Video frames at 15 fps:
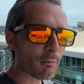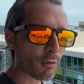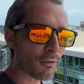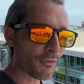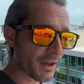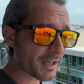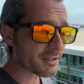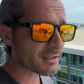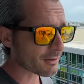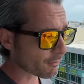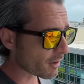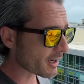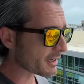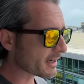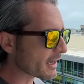we're facing
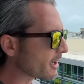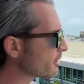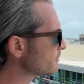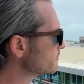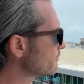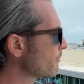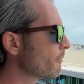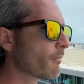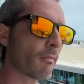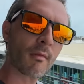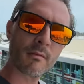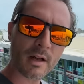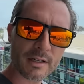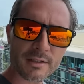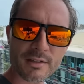right now.
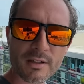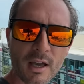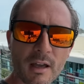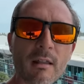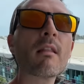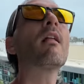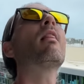I just got